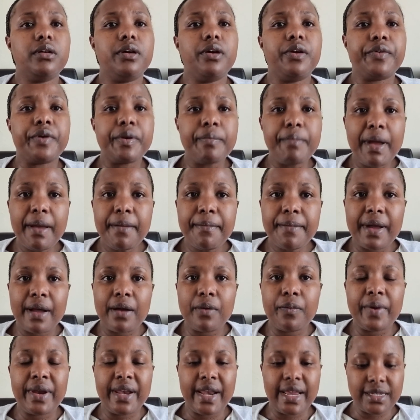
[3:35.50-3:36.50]
Remember
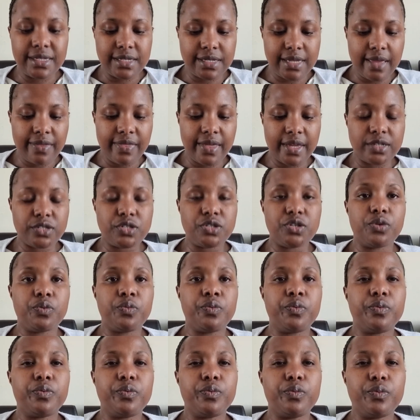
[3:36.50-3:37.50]
when I say that
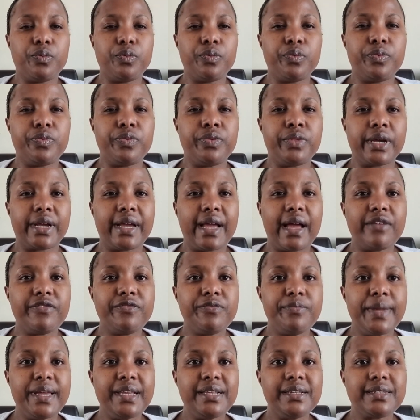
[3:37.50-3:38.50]
the
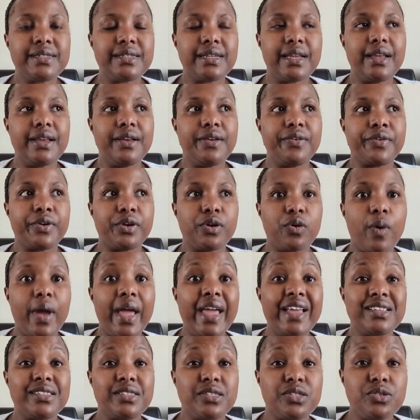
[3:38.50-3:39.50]
government
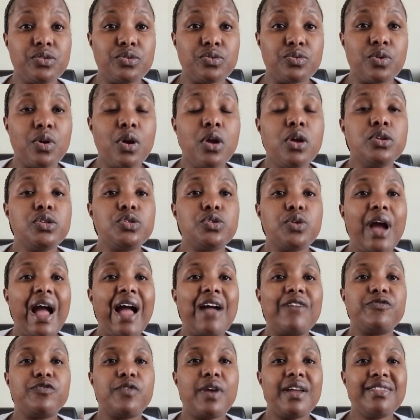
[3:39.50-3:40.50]
requires you to
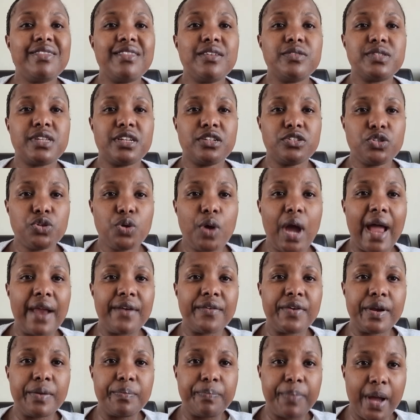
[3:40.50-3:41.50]
have
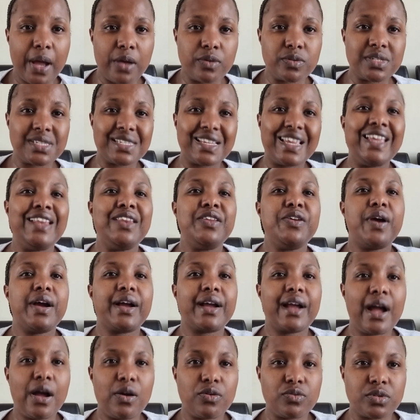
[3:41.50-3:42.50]
£1,200 in your
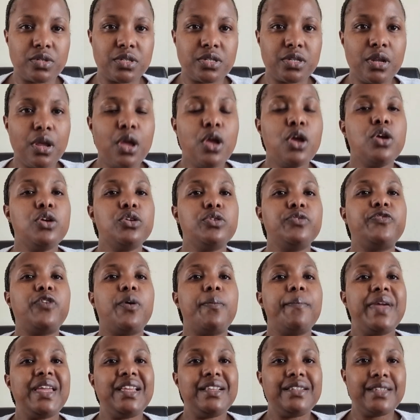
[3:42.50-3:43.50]
account for
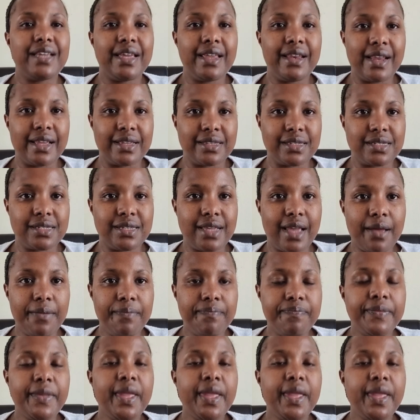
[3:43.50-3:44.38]
maintenance, yeah?